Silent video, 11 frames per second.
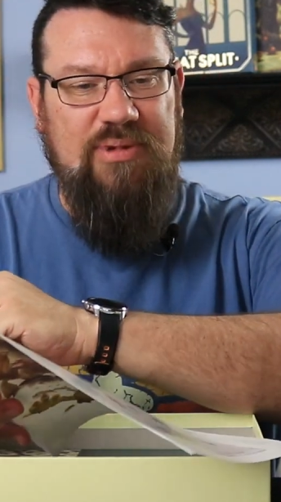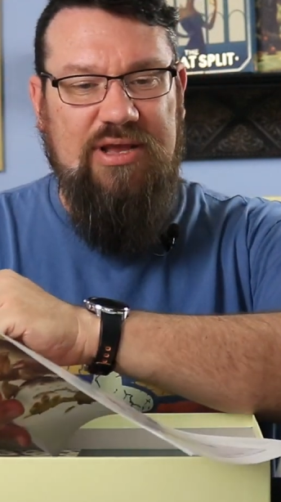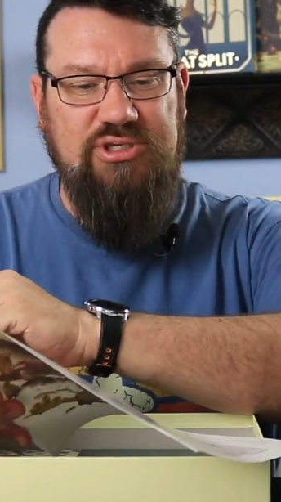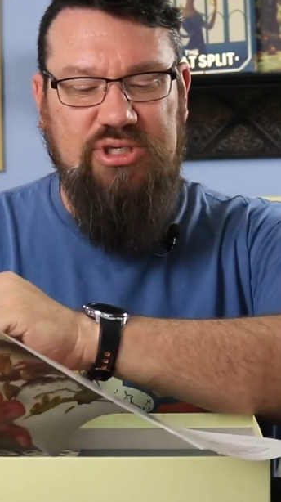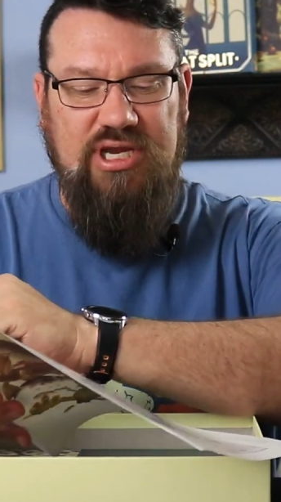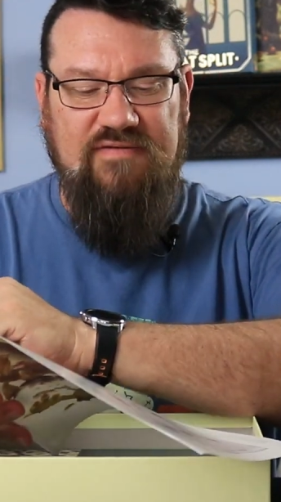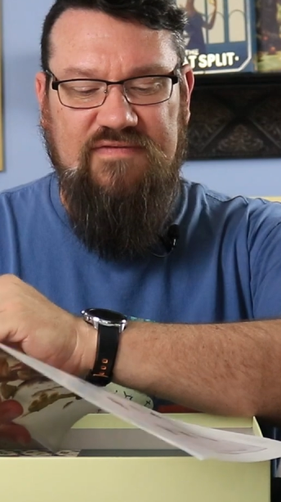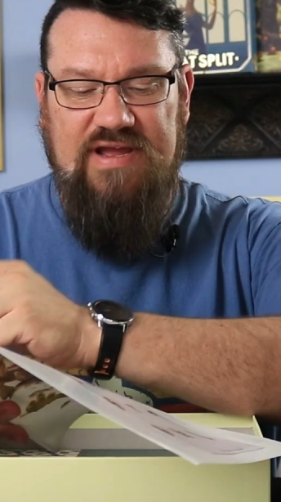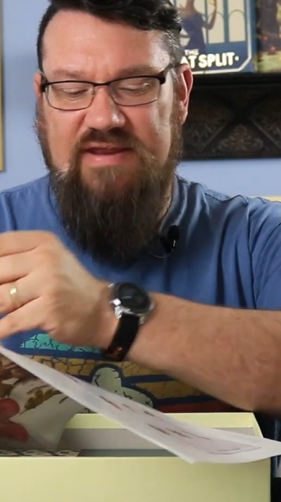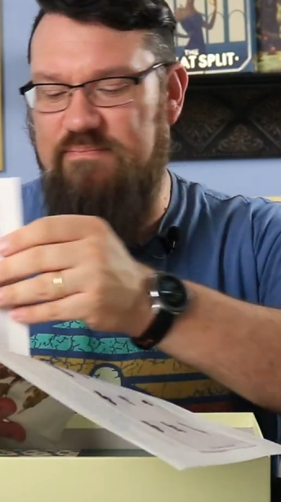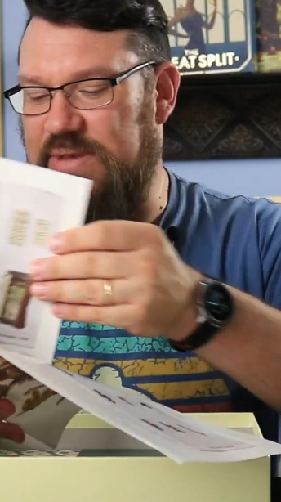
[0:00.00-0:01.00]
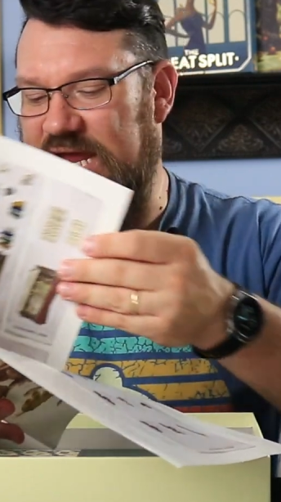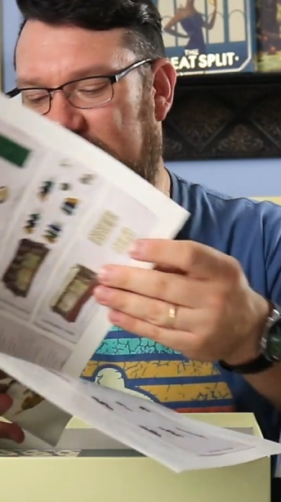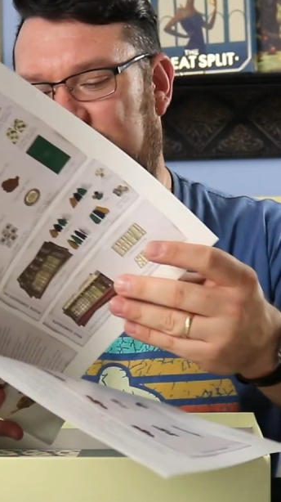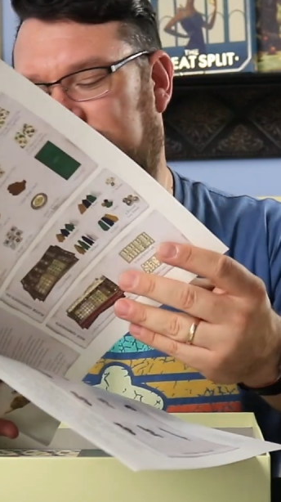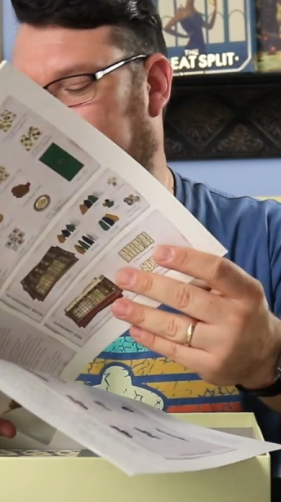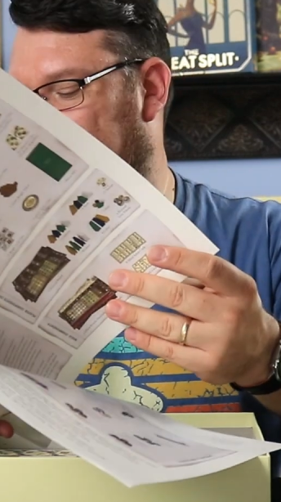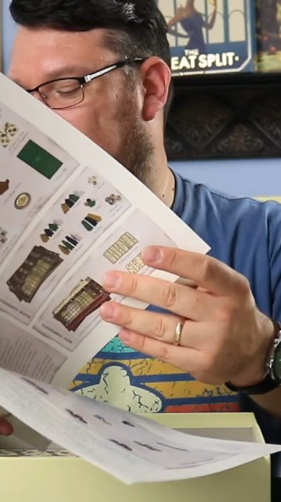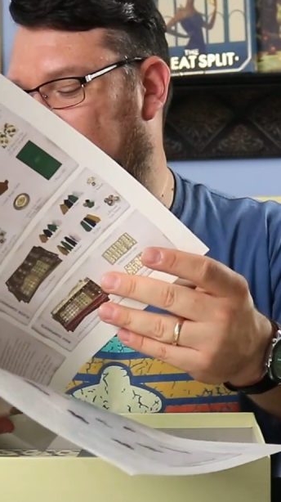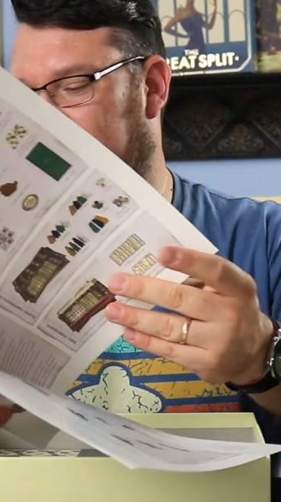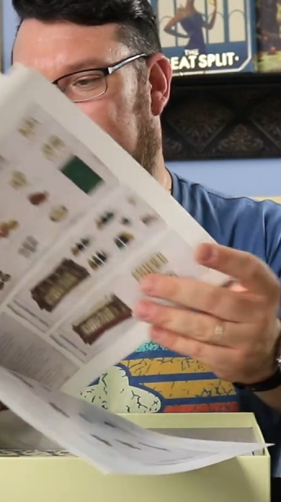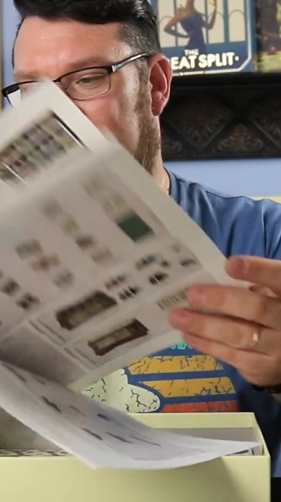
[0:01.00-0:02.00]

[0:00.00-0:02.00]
I was trying to find a page count,